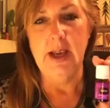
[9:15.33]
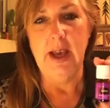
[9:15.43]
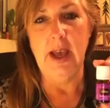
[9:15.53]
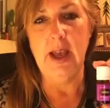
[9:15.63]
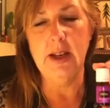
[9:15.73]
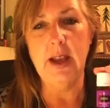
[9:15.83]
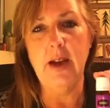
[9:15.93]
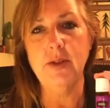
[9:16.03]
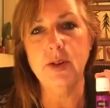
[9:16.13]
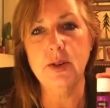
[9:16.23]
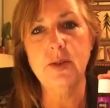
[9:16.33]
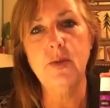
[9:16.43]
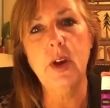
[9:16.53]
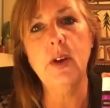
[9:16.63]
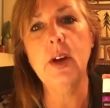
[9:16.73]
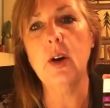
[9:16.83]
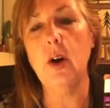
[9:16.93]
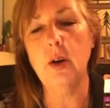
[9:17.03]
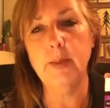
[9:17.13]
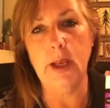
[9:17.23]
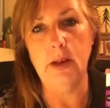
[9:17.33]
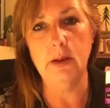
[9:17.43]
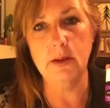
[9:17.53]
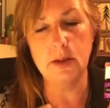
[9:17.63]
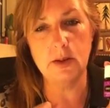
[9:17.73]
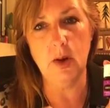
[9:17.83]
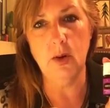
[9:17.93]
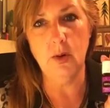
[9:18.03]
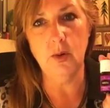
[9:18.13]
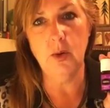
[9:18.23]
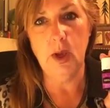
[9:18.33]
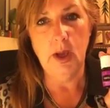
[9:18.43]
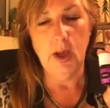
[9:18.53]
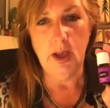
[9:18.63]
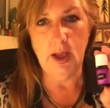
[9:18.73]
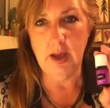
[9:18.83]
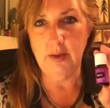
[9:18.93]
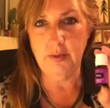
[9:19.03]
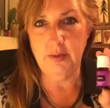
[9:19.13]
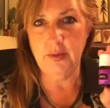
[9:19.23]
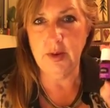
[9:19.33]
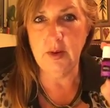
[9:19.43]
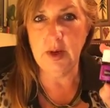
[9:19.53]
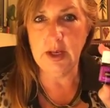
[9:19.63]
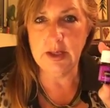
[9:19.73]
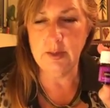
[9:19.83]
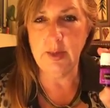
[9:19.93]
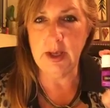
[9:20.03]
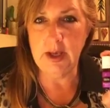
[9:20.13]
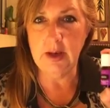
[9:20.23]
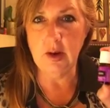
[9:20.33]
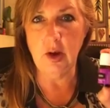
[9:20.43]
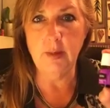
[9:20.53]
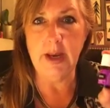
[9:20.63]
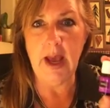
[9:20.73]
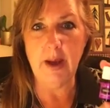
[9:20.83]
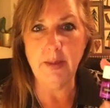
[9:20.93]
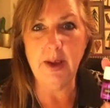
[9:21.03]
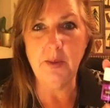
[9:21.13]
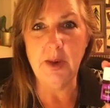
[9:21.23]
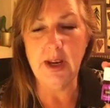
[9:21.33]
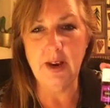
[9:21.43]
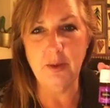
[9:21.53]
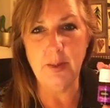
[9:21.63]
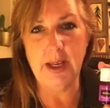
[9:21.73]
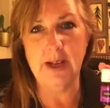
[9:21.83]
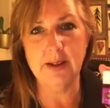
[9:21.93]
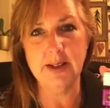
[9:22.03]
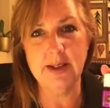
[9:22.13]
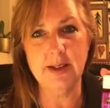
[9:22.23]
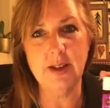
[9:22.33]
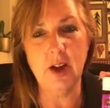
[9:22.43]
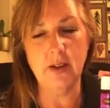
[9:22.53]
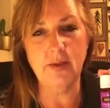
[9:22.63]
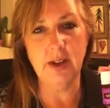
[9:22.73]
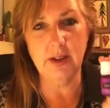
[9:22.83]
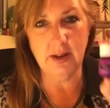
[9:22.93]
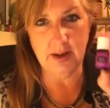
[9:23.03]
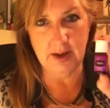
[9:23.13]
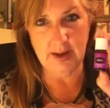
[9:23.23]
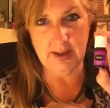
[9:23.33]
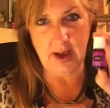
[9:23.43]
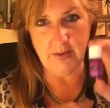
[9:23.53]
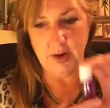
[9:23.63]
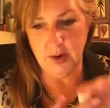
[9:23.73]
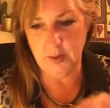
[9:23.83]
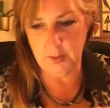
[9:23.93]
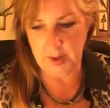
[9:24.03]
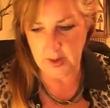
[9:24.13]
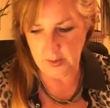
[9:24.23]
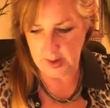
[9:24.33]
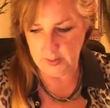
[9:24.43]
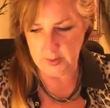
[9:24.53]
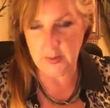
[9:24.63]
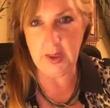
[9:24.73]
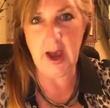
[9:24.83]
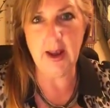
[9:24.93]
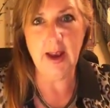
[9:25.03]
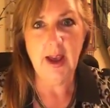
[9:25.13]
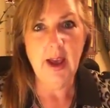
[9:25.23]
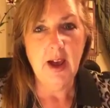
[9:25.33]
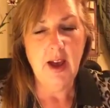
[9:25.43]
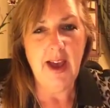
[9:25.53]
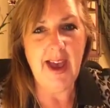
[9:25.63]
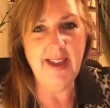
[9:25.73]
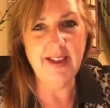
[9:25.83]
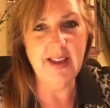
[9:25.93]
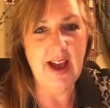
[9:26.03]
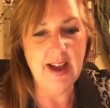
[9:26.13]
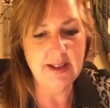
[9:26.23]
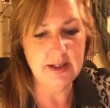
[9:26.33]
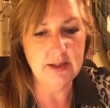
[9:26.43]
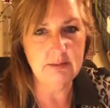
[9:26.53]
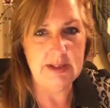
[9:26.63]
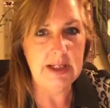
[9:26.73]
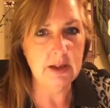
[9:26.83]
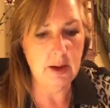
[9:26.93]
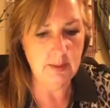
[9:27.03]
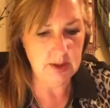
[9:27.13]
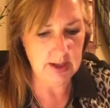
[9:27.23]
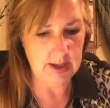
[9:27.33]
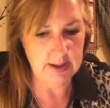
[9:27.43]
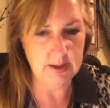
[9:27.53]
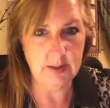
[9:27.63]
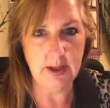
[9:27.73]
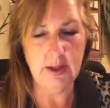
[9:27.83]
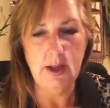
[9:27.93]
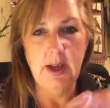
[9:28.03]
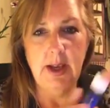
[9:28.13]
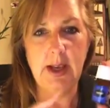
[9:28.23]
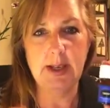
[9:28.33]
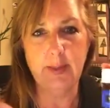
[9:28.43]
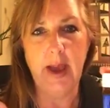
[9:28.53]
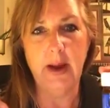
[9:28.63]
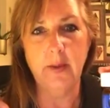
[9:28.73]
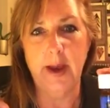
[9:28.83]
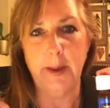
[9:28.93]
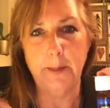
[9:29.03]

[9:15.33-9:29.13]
And lavender is very calming. So if you need to be calm and happy when everybody else is not feeling good, lavender would be a great one for that. And the last, almost the last one, is Panaway.